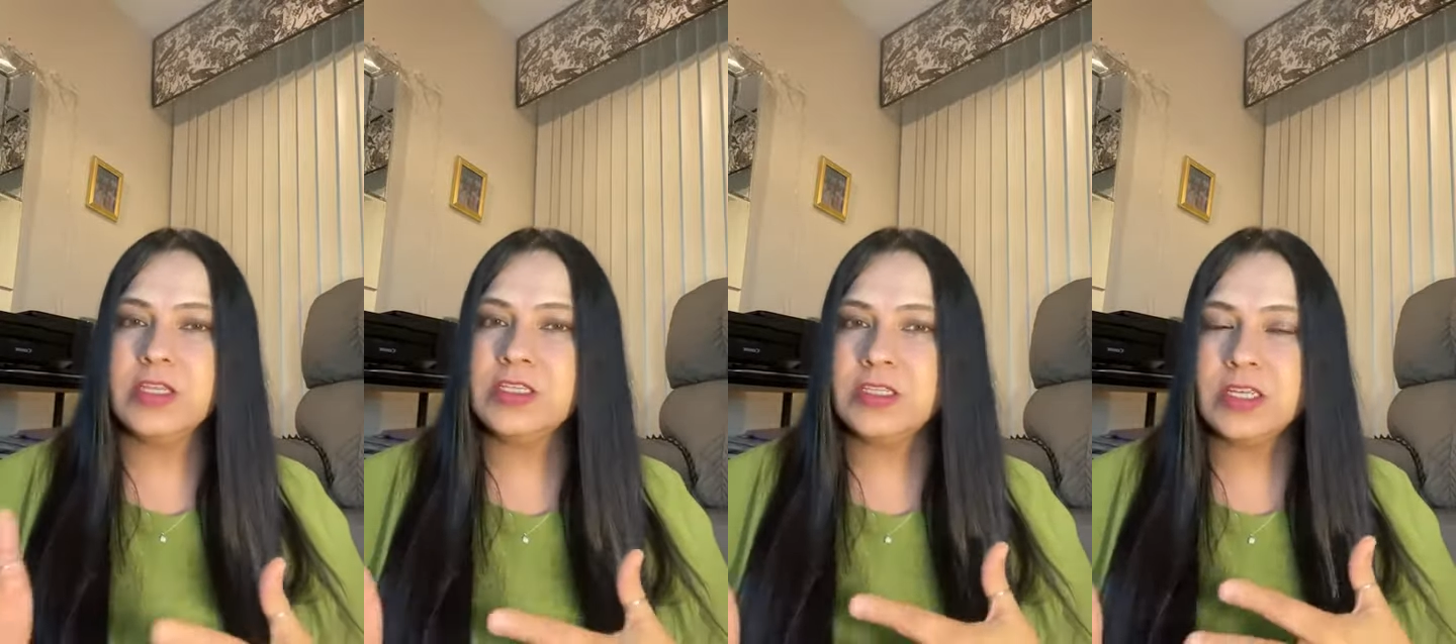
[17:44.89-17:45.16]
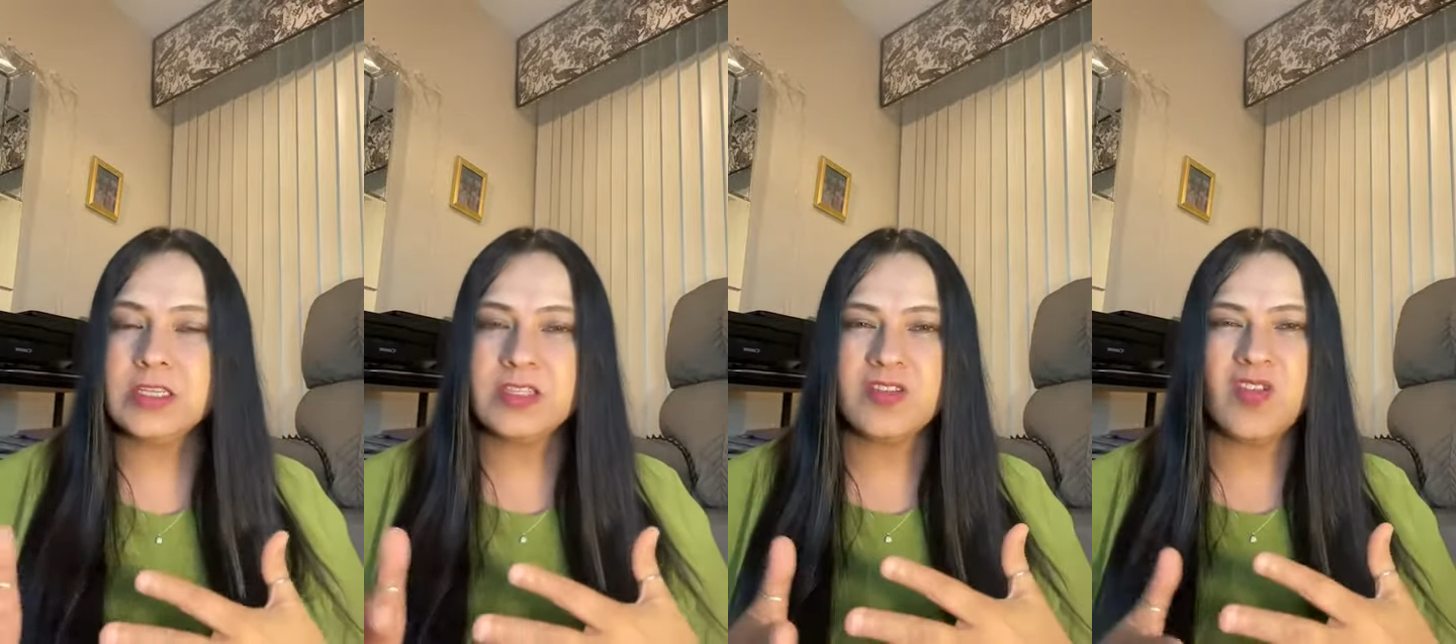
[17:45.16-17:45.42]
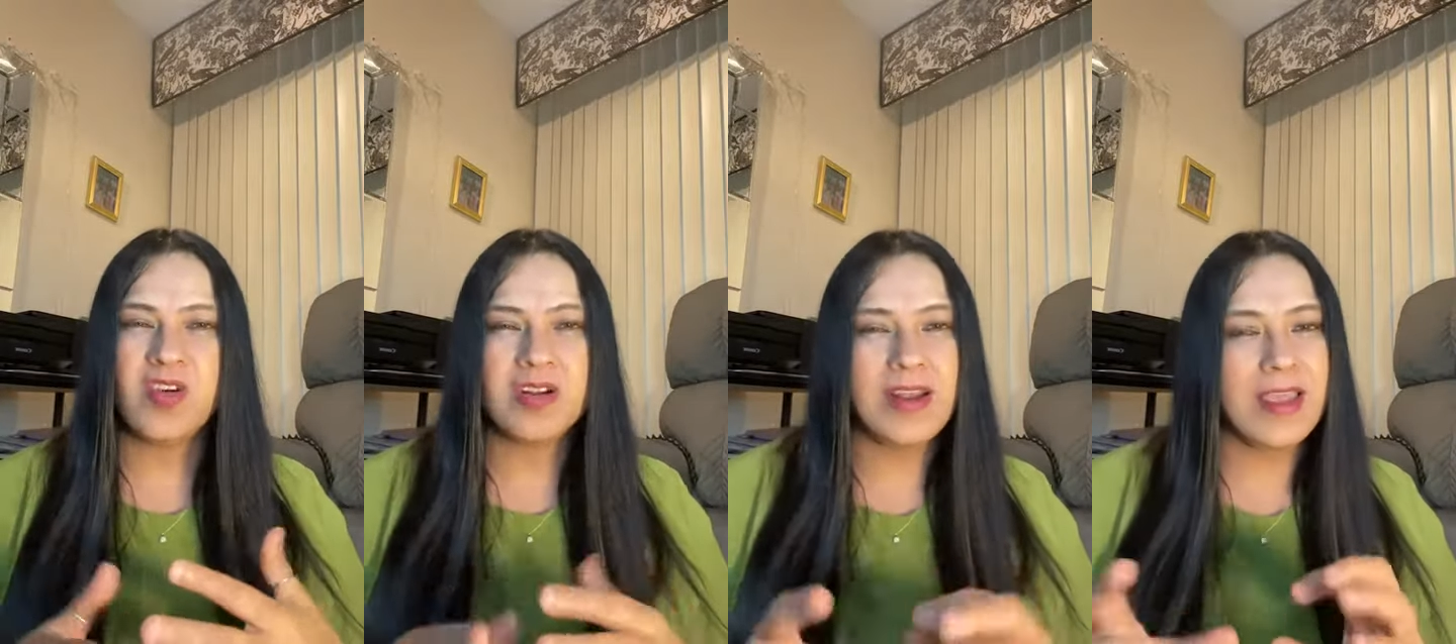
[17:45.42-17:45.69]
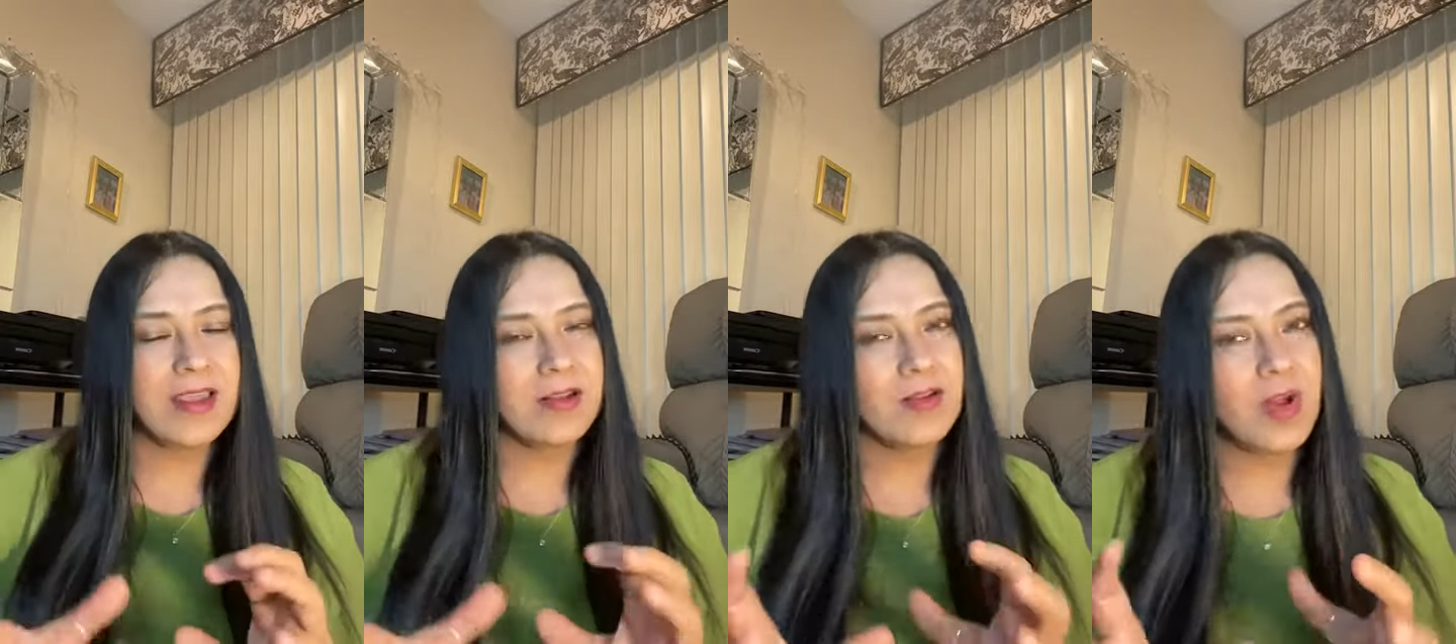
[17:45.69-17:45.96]
it's not
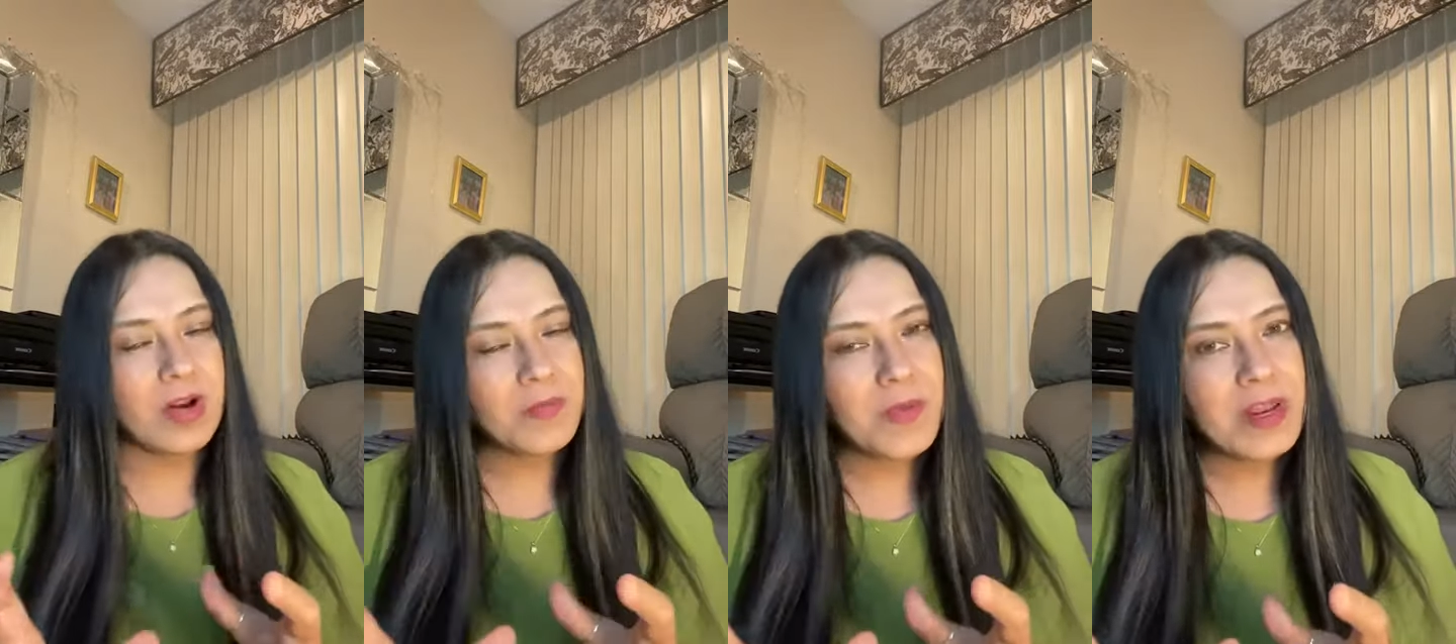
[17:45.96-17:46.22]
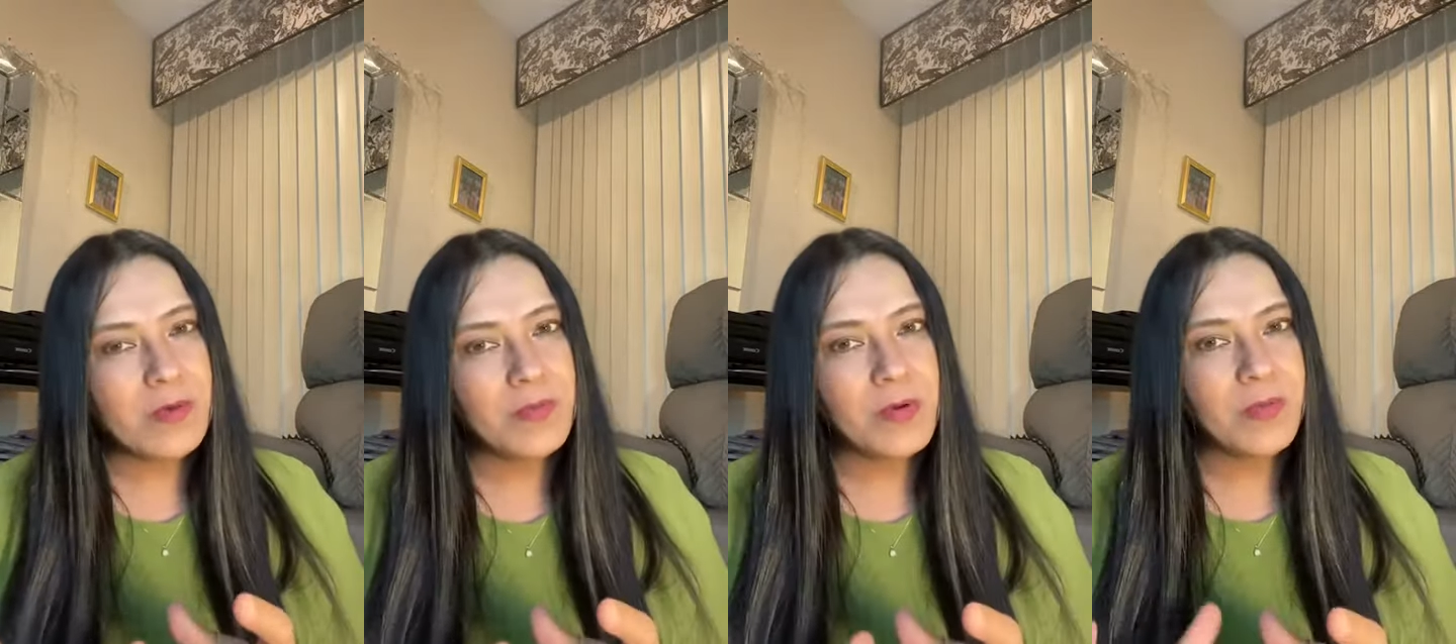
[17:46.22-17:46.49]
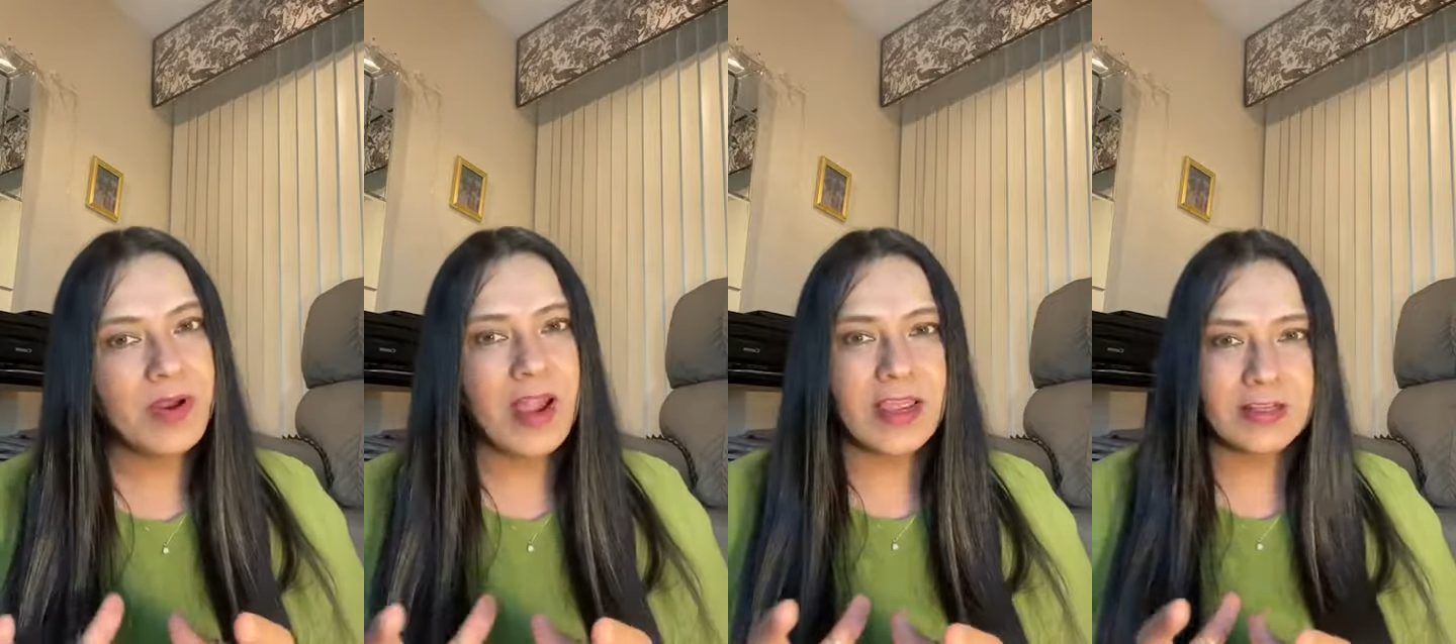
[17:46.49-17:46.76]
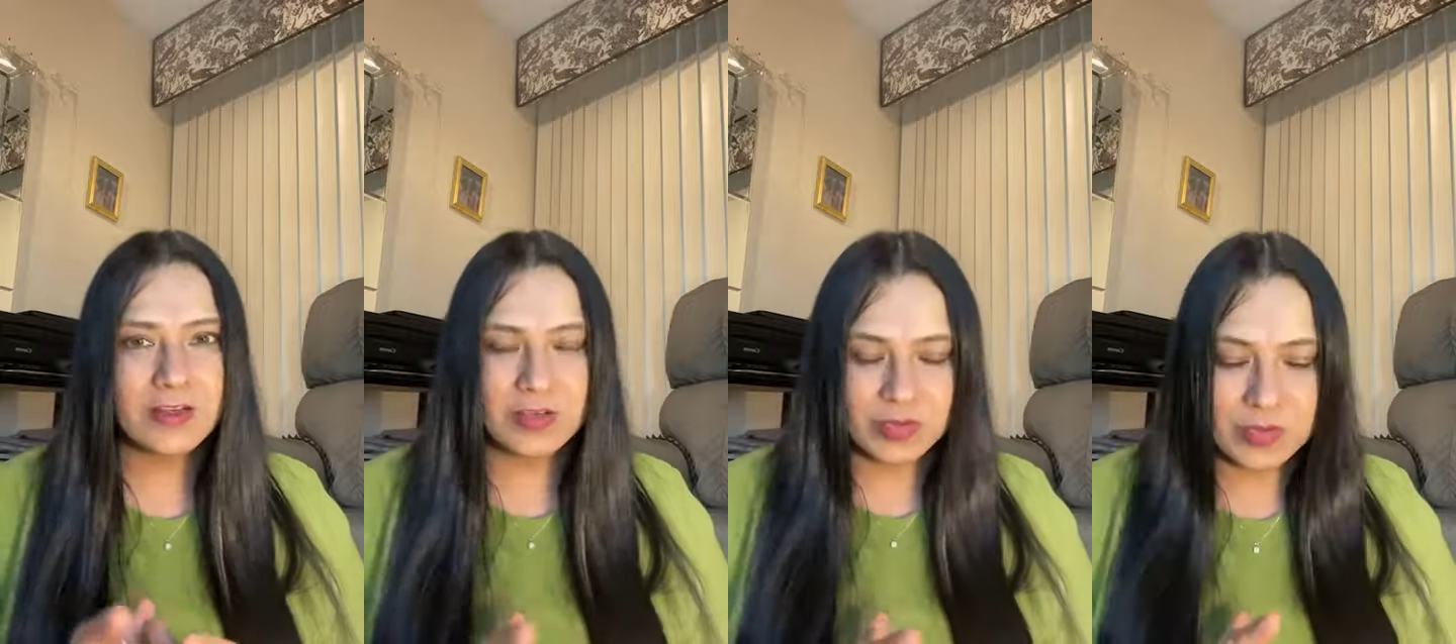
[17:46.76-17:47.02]
like, not many people
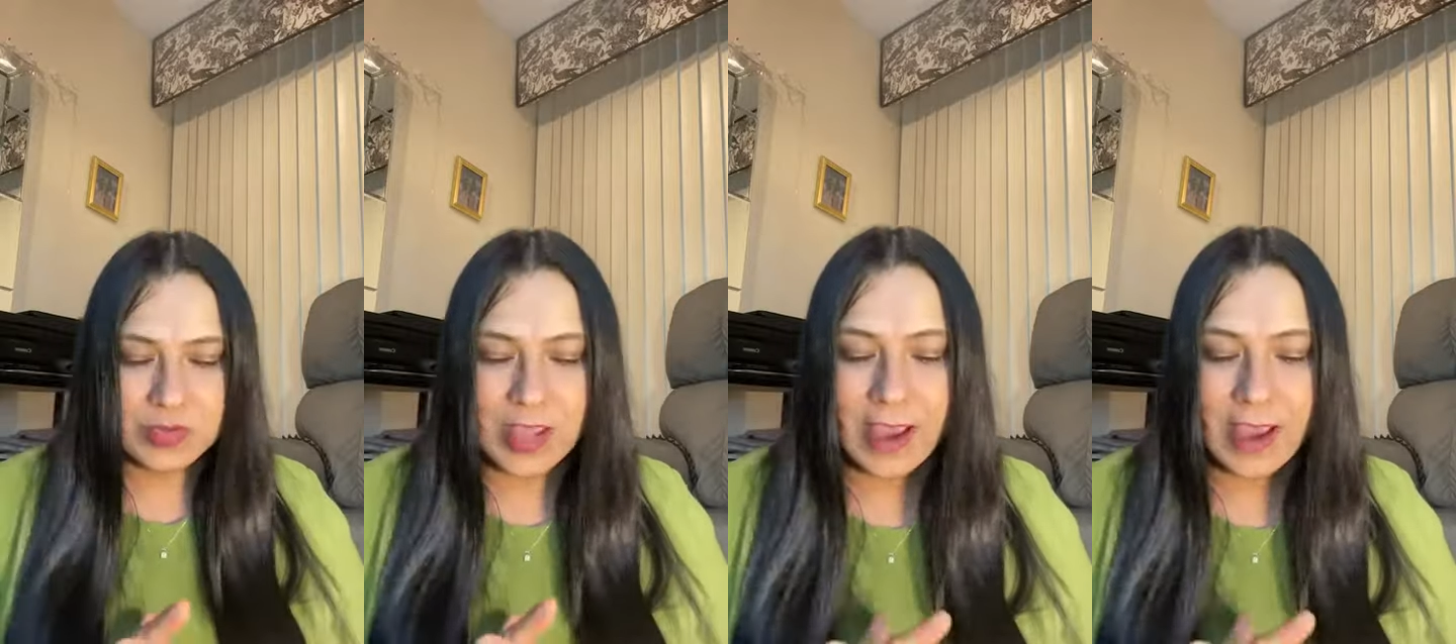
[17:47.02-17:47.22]
like to do